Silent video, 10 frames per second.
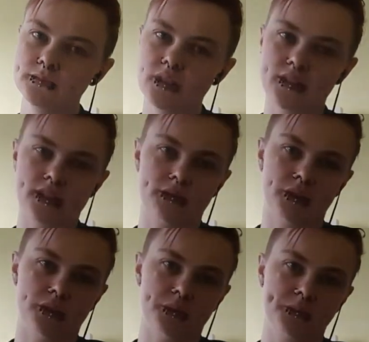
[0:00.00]
this
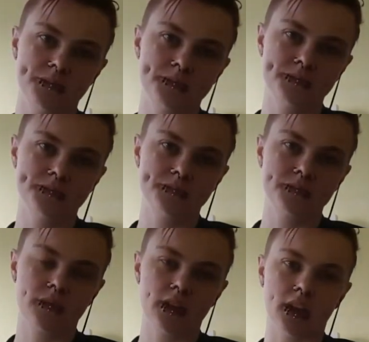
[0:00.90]
afternoon.
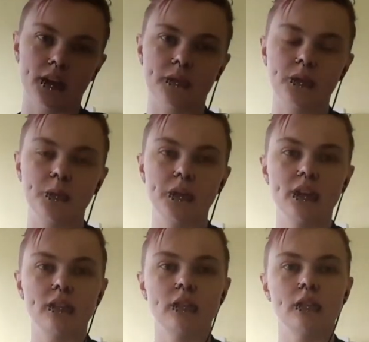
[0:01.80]
I have to be
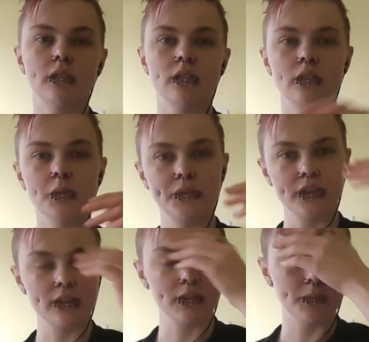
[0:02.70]
at the
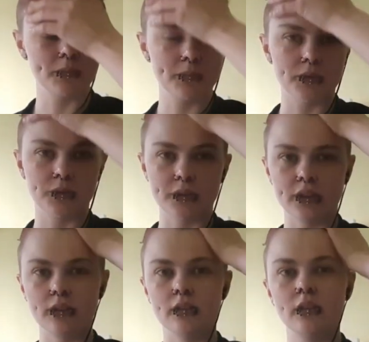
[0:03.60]
hotel
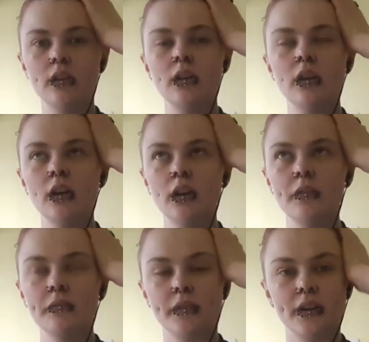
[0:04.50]
between
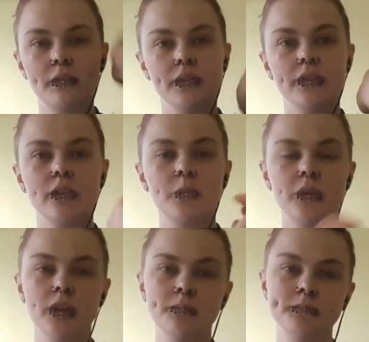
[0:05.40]
5 and 6
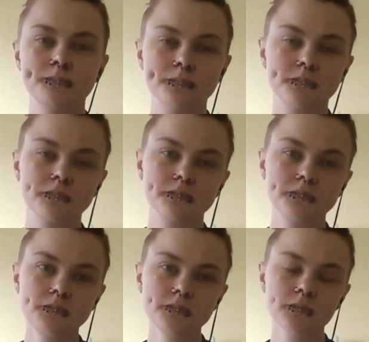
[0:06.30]
p.m.
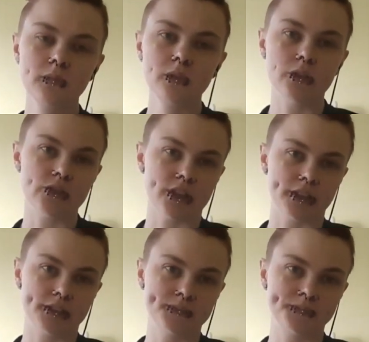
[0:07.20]
to check
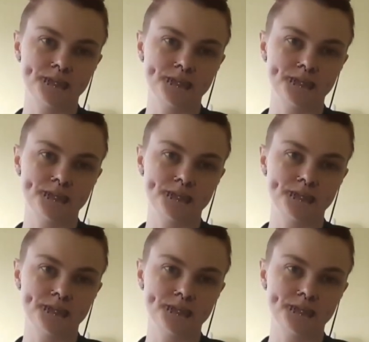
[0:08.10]
in.